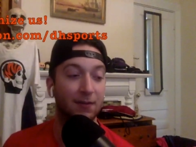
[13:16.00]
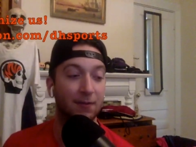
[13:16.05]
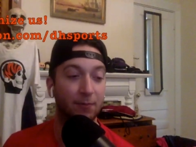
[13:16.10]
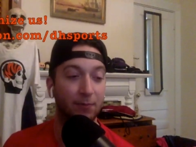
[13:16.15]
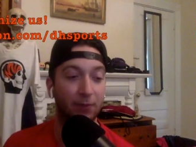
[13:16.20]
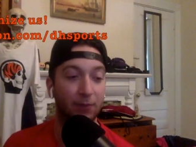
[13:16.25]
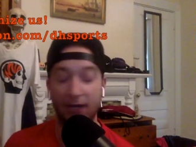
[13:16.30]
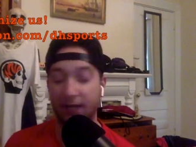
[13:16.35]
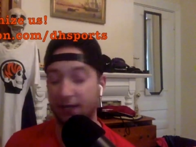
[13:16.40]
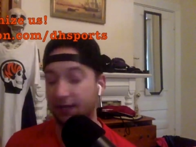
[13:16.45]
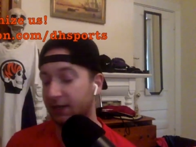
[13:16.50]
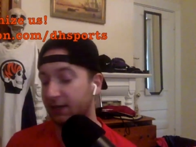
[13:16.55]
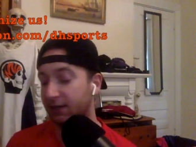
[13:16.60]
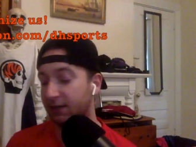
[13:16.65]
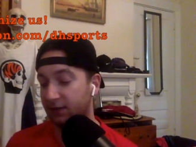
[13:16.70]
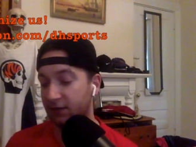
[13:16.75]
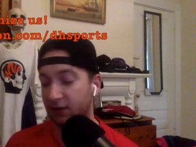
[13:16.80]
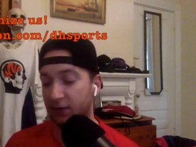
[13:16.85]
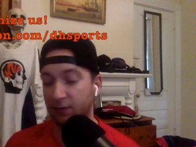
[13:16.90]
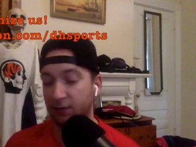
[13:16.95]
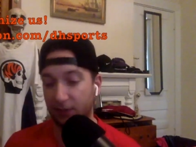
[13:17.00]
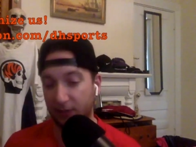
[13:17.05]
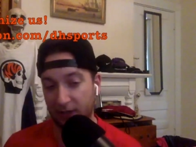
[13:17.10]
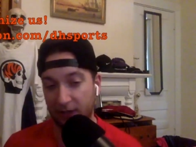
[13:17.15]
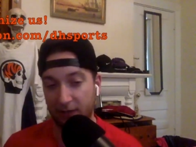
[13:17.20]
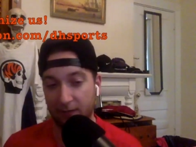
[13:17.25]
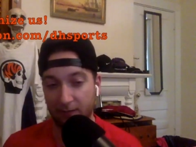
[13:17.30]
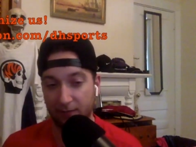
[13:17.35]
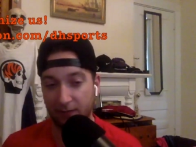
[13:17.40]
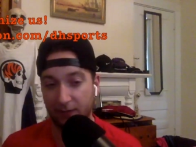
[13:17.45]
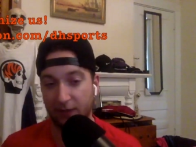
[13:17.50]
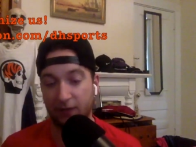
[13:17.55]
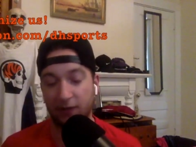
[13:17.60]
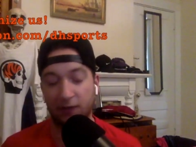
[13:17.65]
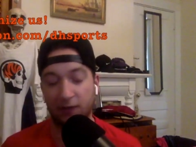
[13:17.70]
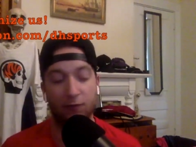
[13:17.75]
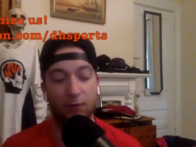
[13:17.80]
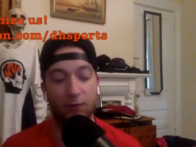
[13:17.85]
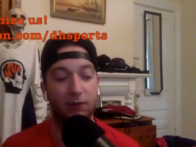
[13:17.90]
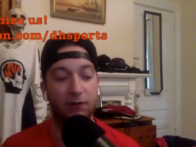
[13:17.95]
But this could be a
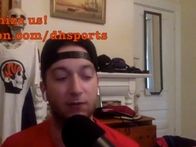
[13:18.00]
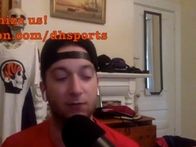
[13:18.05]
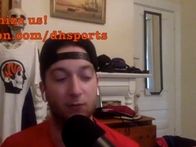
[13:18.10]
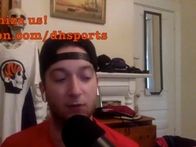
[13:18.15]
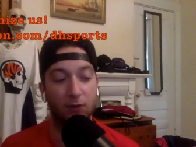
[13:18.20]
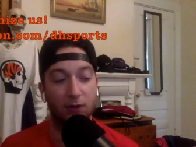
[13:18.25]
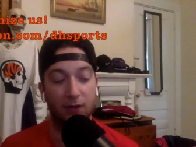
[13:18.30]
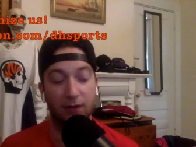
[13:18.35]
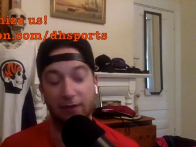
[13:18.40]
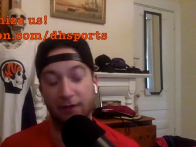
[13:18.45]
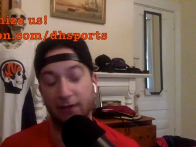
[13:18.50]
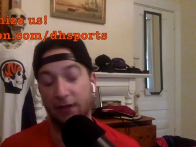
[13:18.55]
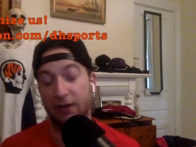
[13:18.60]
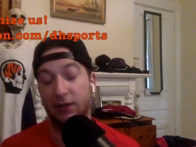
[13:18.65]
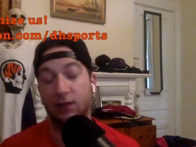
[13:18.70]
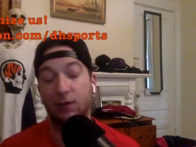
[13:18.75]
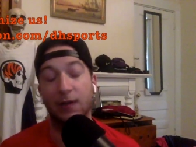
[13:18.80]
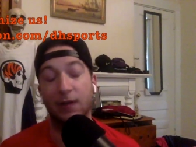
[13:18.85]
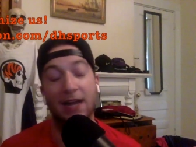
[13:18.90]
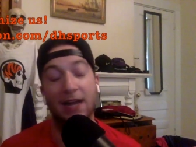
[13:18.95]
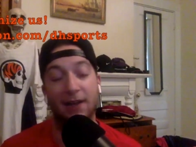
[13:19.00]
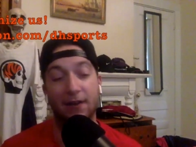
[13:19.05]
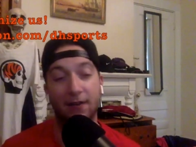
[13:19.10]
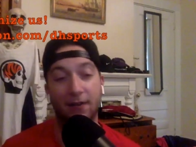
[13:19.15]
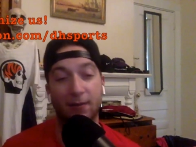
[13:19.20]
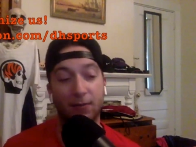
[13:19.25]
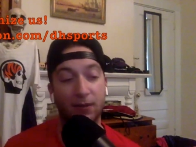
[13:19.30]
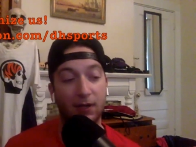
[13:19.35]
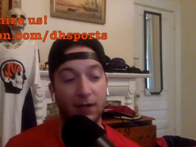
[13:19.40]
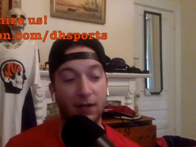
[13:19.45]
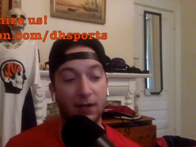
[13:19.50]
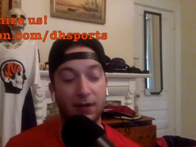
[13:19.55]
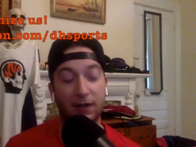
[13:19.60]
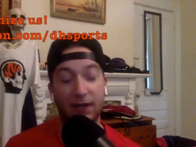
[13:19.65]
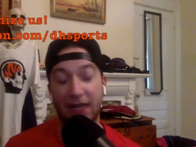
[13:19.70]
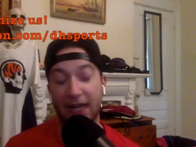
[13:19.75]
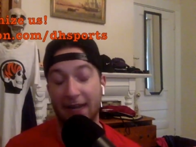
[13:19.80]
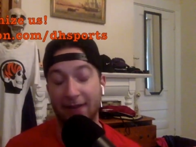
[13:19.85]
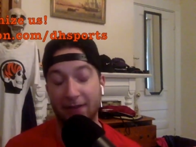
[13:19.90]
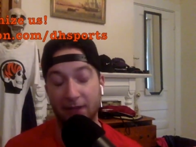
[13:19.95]
situation where if they do add another player
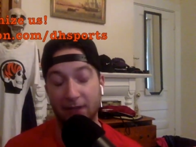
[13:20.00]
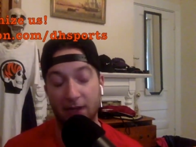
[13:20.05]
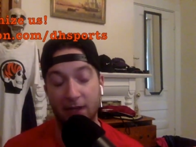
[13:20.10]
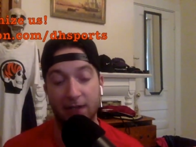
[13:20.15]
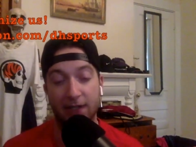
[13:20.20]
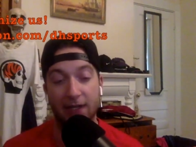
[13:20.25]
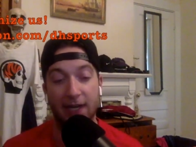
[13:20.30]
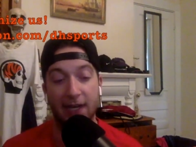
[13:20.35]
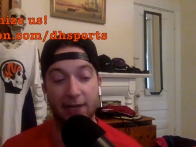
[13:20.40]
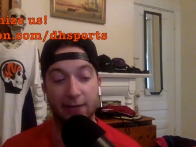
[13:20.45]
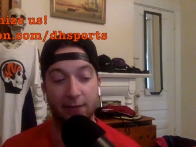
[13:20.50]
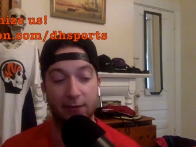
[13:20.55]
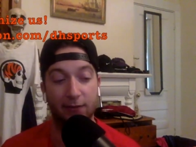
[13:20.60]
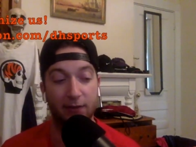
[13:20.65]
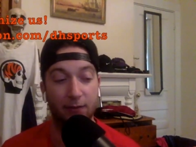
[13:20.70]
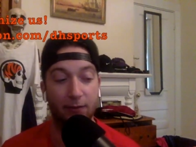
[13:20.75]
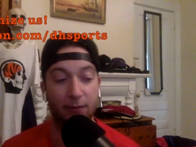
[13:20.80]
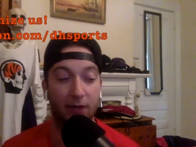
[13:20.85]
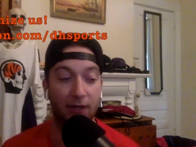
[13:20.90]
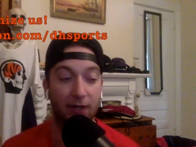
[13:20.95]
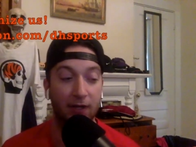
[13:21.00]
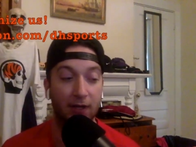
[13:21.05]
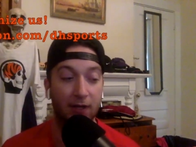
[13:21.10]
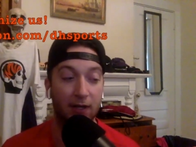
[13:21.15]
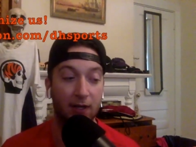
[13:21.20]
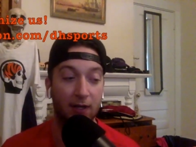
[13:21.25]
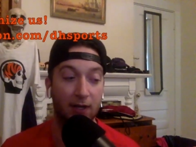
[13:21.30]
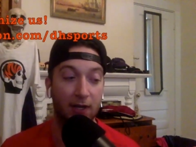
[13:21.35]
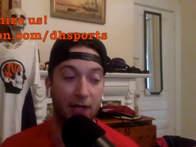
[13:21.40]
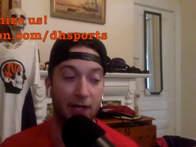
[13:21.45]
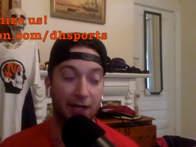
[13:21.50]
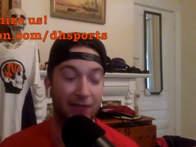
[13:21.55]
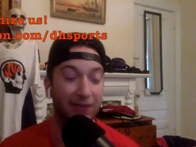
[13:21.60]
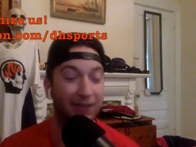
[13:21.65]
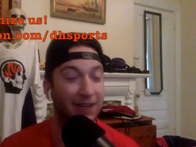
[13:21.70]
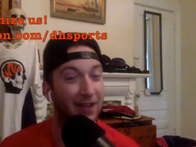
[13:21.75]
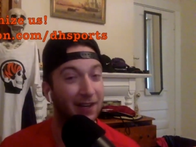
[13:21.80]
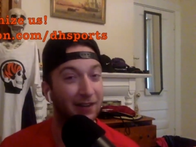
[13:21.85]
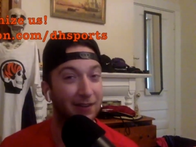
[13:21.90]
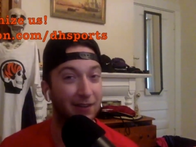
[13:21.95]
and they have to cut ties with somebody,
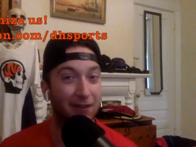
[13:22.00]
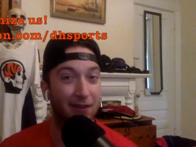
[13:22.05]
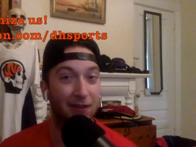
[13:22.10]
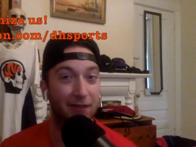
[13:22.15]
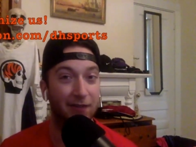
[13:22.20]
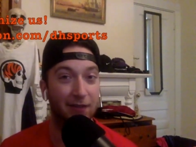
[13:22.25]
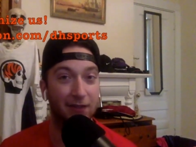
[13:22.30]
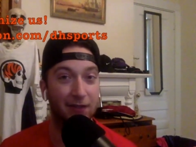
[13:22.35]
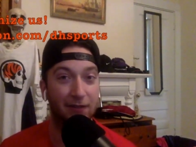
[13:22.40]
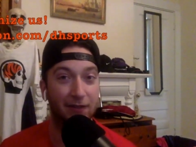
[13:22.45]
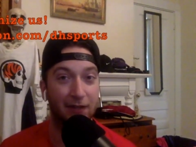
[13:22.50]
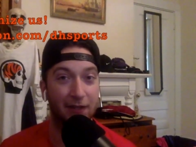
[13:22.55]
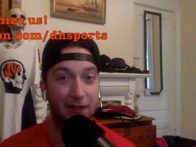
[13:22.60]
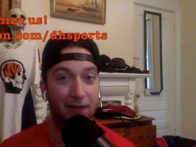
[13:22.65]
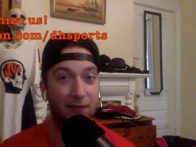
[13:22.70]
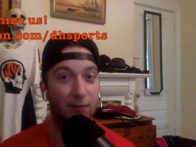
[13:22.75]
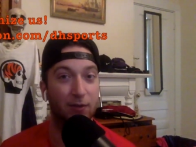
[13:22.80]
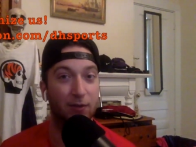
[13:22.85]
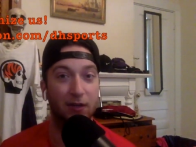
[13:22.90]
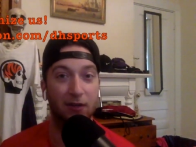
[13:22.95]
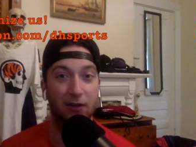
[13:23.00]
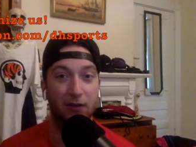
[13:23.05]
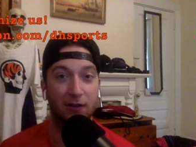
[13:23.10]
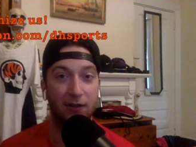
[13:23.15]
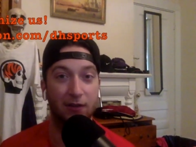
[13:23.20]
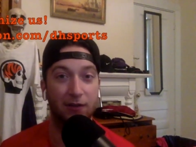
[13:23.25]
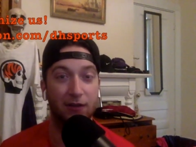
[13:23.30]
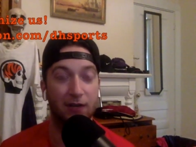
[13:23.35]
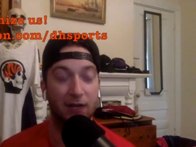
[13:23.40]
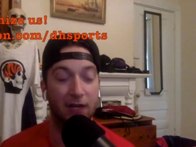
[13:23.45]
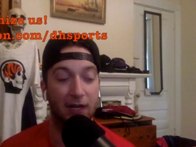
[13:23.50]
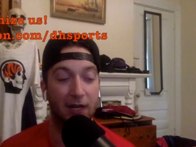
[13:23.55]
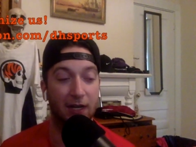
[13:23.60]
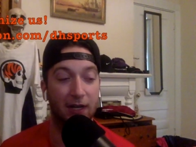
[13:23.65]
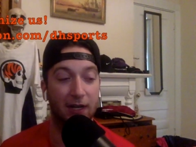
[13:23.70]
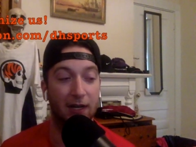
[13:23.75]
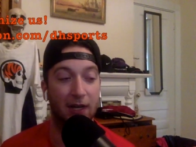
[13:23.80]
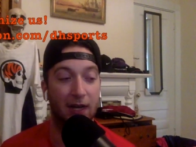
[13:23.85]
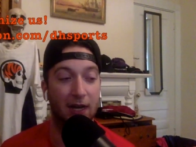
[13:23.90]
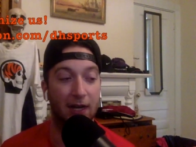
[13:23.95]
eleven guys on the defensive line is pretty large,
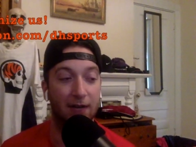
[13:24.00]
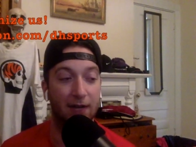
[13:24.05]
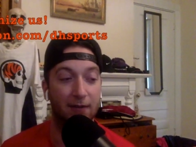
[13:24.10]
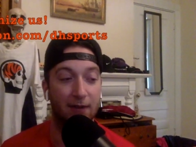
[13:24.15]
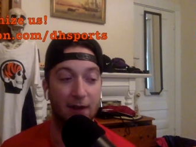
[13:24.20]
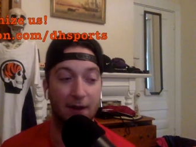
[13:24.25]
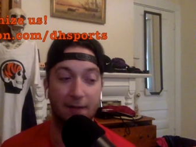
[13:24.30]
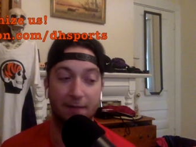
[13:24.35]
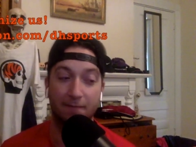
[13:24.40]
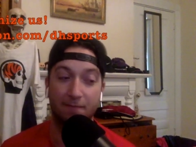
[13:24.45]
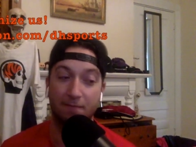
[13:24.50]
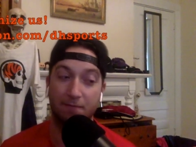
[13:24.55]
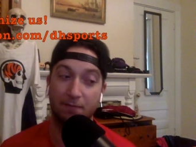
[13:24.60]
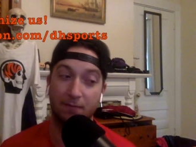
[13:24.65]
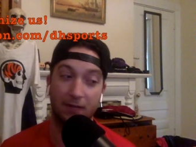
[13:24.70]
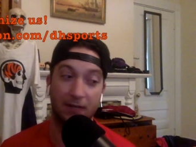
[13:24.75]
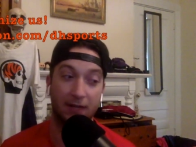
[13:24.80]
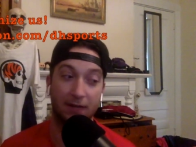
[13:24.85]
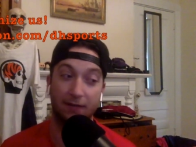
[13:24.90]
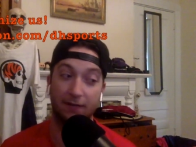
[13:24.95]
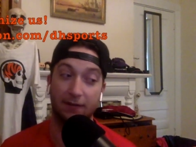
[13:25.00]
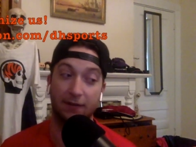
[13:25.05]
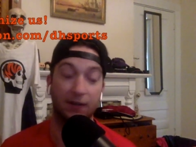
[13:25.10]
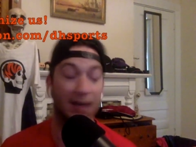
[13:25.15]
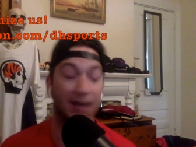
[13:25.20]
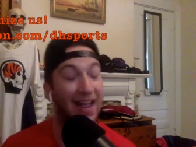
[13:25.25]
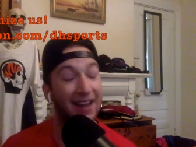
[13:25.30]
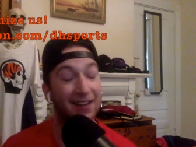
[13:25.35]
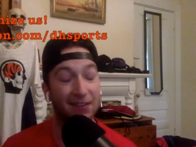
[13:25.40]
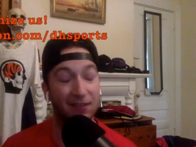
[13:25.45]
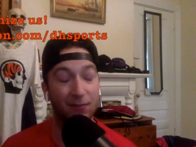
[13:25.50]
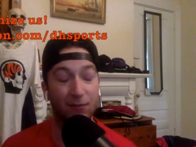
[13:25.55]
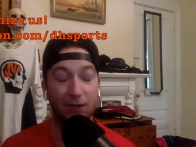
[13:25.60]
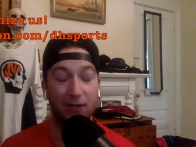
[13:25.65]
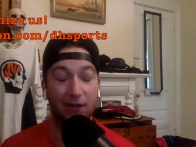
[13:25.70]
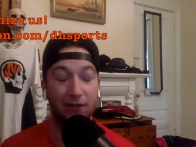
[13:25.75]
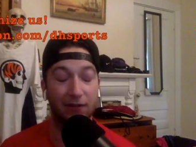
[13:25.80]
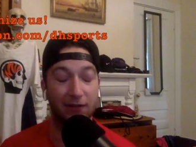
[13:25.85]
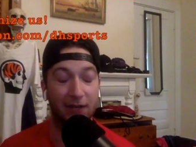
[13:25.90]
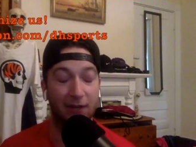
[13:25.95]
and I, I, if they add someone
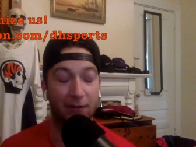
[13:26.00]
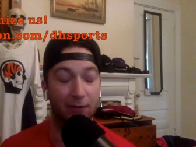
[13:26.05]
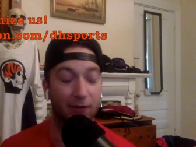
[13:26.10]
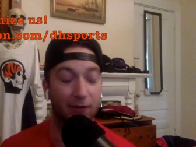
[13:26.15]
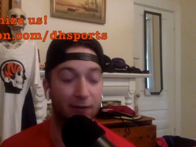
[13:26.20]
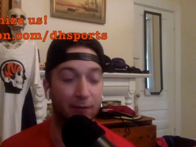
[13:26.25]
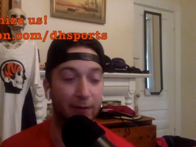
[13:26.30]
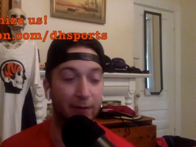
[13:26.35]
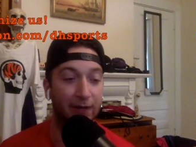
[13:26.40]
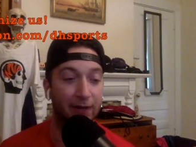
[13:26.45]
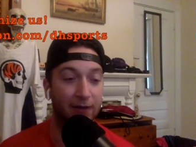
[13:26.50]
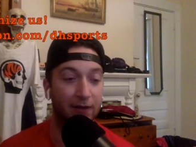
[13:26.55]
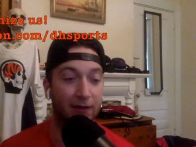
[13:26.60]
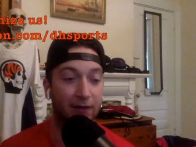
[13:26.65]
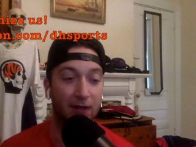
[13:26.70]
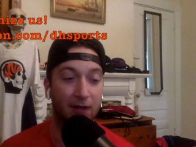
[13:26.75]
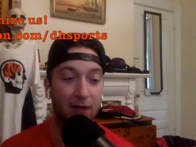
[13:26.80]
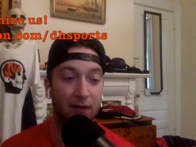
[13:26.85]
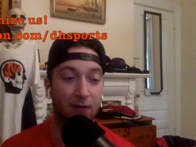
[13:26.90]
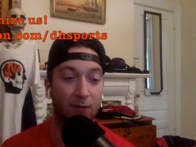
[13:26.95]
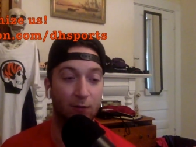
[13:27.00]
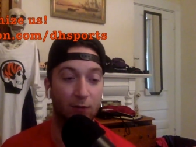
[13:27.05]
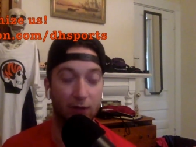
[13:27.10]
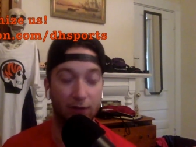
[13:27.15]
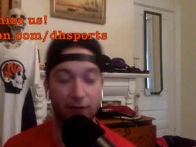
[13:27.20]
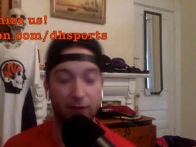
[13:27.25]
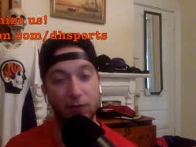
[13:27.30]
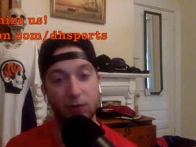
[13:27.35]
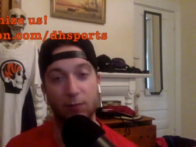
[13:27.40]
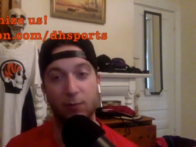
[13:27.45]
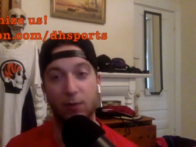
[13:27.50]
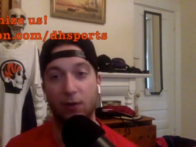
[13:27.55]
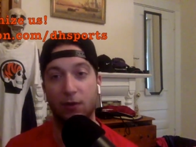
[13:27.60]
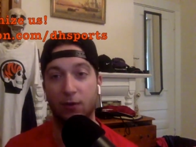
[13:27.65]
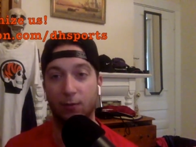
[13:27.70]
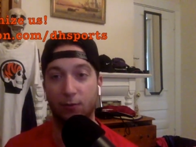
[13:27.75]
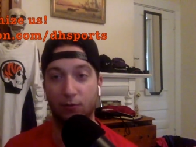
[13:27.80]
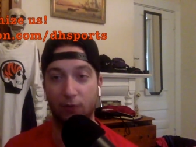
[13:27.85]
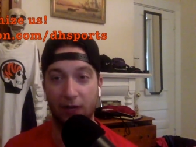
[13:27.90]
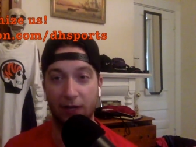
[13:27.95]
else, I would expect one of Tupo
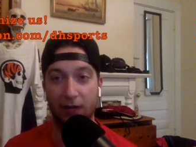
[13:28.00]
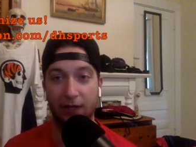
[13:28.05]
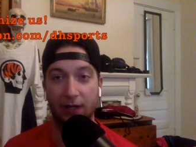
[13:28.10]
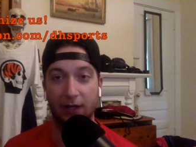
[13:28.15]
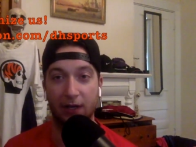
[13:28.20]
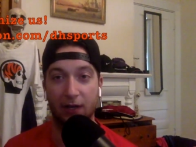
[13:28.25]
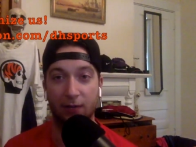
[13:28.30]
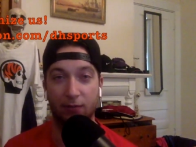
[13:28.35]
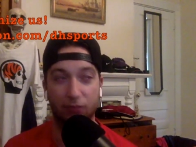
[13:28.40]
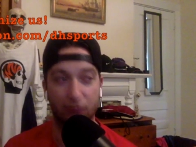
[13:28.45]
or Brown to get cut.